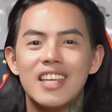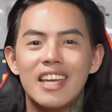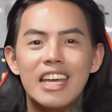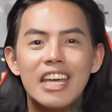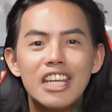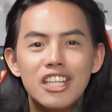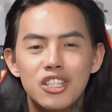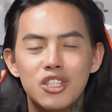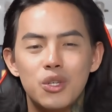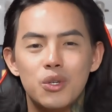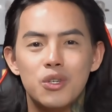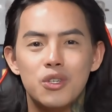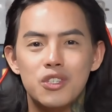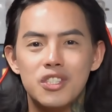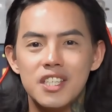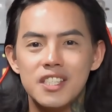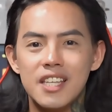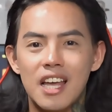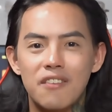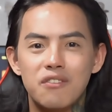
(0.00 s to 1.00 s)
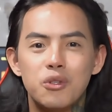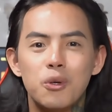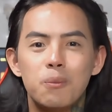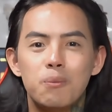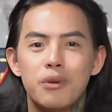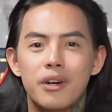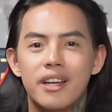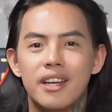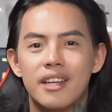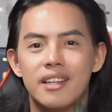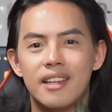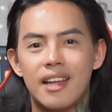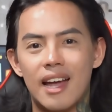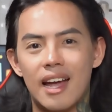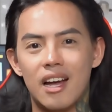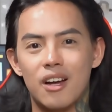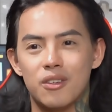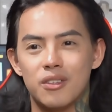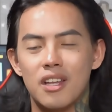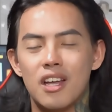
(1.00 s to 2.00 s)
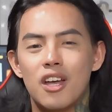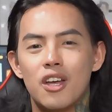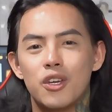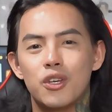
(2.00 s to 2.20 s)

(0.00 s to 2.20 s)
in you. You just have to bring it out.